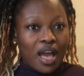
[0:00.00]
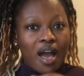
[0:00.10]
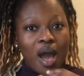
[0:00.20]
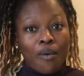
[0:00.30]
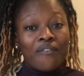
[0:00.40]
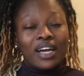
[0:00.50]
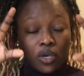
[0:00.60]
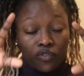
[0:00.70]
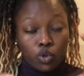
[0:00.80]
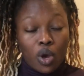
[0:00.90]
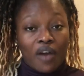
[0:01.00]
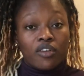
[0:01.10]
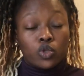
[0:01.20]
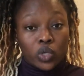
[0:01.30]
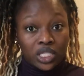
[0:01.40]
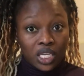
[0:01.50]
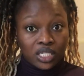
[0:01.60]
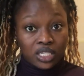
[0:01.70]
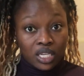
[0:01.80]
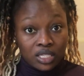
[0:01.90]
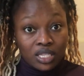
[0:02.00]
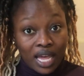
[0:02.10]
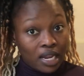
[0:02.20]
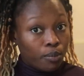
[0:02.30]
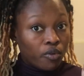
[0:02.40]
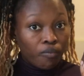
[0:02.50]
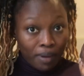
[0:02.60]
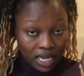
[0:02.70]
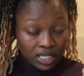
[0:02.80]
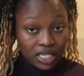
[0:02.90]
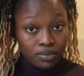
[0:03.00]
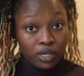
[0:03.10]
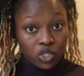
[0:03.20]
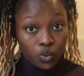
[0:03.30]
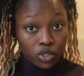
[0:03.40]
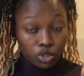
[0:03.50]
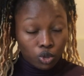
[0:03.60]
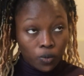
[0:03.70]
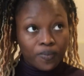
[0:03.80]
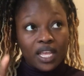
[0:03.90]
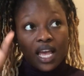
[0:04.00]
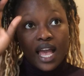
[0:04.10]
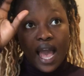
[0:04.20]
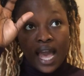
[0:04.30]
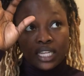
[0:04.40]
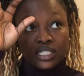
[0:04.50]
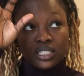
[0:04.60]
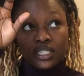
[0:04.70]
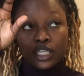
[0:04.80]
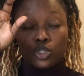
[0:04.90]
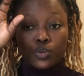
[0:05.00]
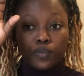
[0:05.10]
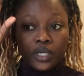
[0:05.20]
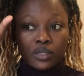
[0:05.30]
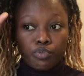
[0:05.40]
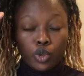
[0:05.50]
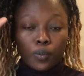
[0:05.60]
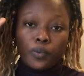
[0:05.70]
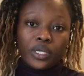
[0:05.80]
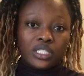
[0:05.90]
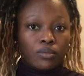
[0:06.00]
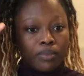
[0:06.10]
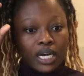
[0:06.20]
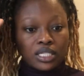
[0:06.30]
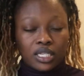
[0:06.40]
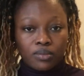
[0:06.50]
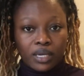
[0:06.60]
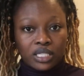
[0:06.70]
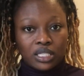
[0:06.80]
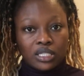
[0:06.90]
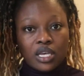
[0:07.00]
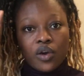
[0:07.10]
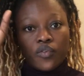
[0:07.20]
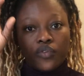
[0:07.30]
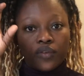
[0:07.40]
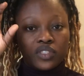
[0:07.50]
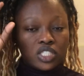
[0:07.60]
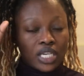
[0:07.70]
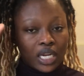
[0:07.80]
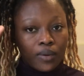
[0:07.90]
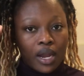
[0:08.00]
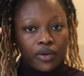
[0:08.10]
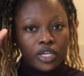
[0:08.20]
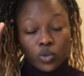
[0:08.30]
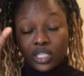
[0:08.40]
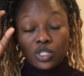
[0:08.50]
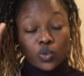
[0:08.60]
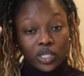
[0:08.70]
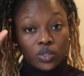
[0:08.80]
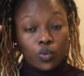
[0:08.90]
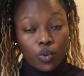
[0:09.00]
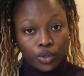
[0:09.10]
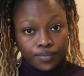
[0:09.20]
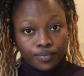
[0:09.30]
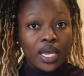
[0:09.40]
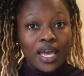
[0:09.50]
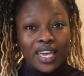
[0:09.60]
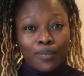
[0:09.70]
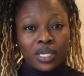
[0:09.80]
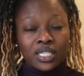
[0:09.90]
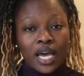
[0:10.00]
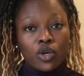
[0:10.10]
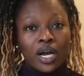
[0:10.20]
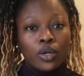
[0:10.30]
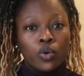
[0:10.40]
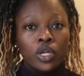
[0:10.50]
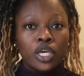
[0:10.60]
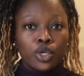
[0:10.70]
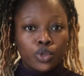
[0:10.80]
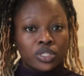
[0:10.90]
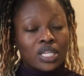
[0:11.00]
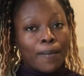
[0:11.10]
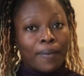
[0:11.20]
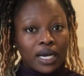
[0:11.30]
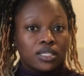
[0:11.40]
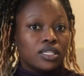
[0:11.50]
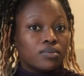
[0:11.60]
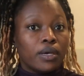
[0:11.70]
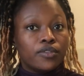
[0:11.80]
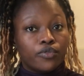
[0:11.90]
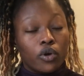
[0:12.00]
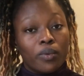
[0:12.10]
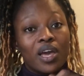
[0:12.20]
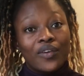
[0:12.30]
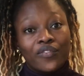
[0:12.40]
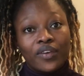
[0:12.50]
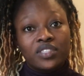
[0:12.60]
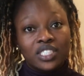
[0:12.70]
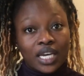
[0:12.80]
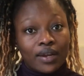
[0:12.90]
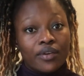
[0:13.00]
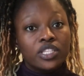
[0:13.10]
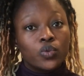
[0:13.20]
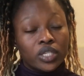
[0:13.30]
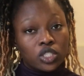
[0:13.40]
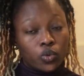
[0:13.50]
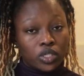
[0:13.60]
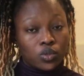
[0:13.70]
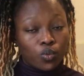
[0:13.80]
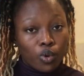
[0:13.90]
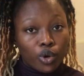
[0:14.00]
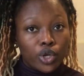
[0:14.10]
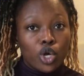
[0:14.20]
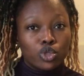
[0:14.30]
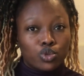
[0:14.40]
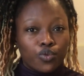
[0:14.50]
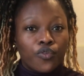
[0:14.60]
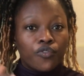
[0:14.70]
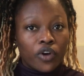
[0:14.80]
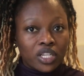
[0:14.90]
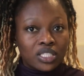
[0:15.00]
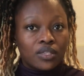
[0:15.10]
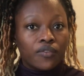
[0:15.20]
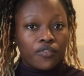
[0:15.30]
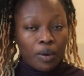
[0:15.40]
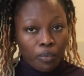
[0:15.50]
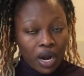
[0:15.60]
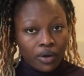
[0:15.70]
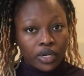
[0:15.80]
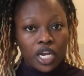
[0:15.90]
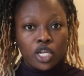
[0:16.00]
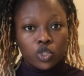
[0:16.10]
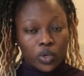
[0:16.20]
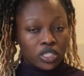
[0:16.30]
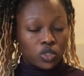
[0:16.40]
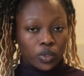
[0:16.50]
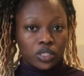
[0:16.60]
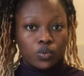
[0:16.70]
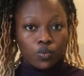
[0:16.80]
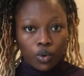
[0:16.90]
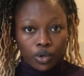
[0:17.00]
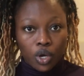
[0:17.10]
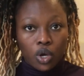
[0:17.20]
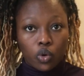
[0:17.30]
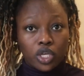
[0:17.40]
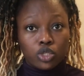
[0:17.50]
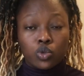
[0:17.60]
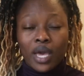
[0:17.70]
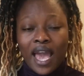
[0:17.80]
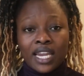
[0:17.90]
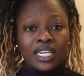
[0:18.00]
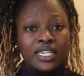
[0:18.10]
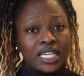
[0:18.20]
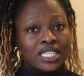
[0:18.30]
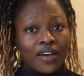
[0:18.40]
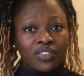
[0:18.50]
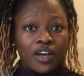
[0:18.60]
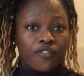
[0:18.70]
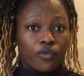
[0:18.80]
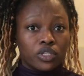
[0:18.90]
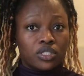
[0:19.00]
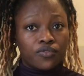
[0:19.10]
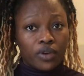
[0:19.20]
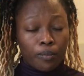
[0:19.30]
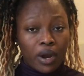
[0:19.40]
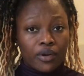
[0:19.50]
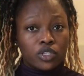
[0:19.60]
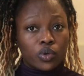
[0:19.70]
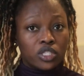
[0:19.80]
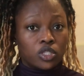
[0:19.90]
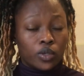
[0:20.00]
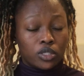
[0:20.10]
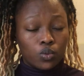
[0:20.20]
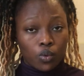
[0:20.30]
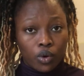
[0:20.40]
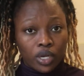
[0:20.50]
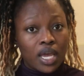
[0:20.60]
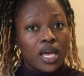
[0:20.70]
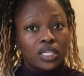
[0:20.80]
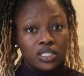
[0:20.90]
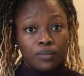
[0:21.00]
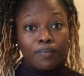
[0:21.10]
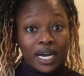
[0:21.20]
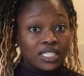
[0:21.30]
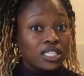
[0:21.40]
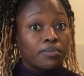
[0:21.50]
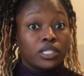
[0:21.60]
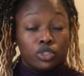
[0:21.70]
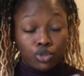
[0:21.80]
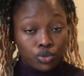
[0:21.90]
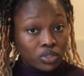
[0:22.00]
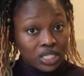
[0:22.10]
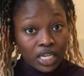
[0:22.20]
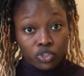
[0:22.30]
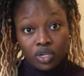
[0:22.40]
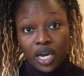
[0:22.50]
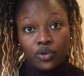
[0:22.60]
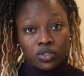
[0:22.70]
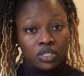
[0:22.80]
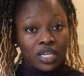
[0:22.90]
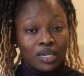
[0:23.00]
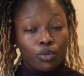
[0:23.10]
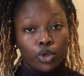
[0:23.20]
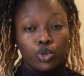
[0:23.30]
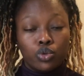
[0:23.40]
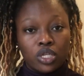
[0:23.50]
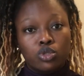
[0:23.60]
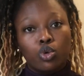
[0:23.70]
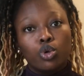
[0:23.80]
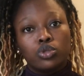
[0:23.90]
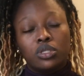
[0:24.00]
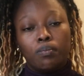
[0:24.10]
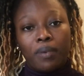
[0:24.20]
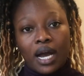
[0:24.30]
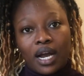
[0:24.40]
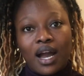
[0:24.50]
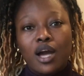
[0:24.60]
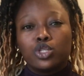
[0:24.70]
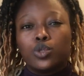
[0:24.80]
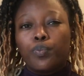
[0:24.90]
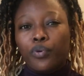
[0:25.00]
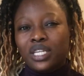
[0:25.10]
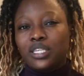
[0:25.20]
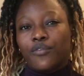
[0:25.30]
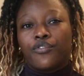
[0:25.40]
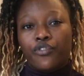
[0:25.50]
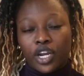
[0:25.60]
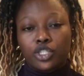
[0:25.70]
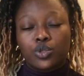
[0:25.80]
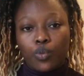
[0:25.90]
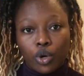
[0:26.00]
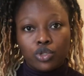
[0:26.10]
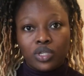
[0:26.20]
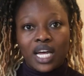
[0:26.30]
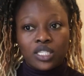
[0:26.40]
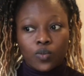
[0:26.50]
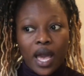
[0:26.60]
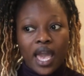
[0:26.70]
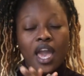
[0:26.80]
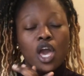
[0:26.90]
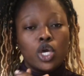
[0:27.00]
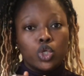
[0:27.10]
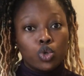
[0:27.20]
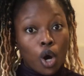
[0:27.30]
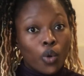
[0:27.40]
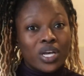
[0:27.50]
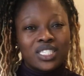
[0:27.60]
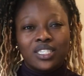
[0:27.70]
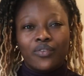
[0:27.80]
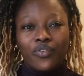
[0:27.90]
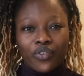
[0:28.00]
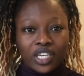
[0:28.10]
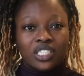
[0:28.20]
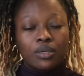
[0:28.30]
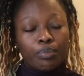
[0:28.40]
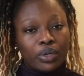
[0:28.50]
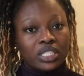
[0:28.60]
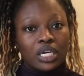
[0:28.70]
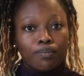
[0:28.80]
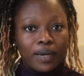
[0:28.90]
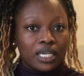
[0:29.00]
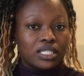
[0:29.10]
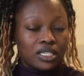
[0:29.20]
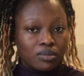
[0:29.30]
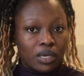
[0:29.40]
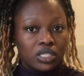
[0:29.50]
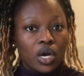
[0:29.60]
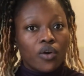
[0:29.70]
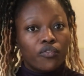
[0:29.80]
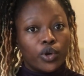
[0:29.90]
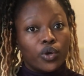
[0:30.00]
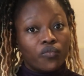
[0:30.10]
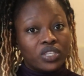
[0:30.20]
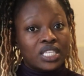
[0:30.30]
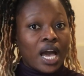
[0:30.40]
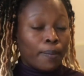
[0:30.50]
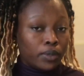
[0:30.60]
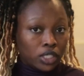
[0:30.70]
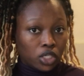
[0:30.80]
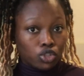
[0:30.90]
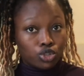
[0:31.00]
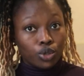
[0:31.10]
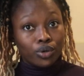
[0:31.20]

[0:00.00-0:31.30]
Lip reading: However, if you have a 28 days and above bank statement with you, and the date you print the bank statement is 5th January 2021, it means that you can only use that bank statement from 5th January 2021 to 4th February 2021. Okay, so any date after 4th February 2021, the bank statement is useless. You can't use it anymore. You need to go to the bank to print a fresh one. So that's why you always need a freshly printed bank statement for your visa application.